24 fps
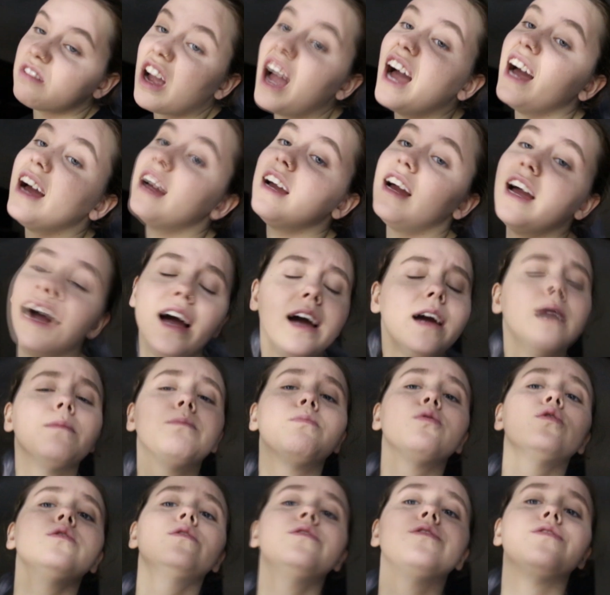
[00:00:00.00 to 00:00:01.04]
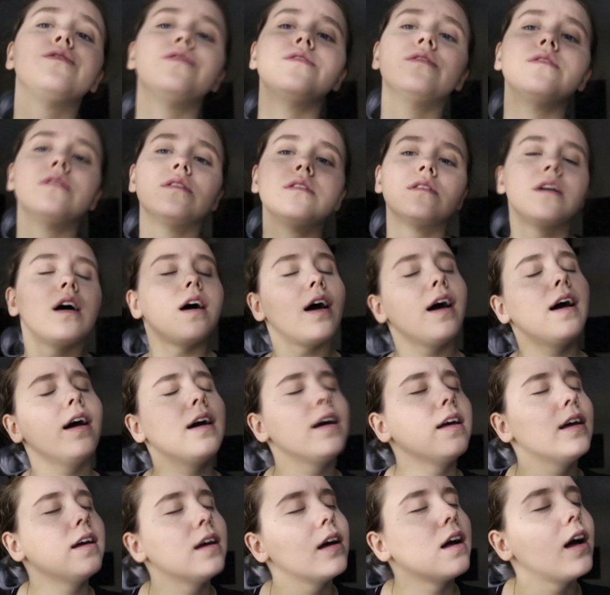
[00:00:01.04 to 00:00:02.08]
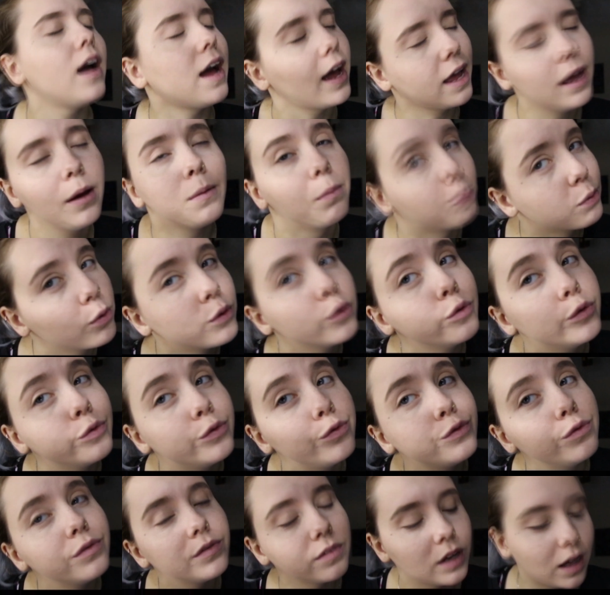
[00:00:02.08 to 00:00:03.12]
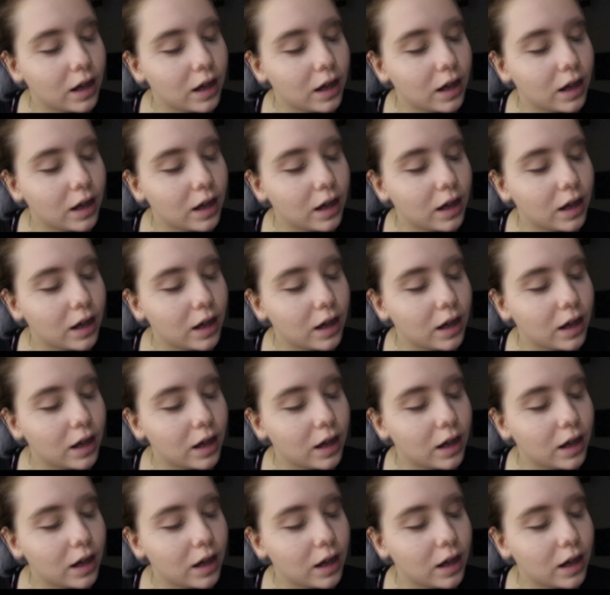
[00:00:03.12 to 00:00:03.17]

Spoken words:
I approve. I approve.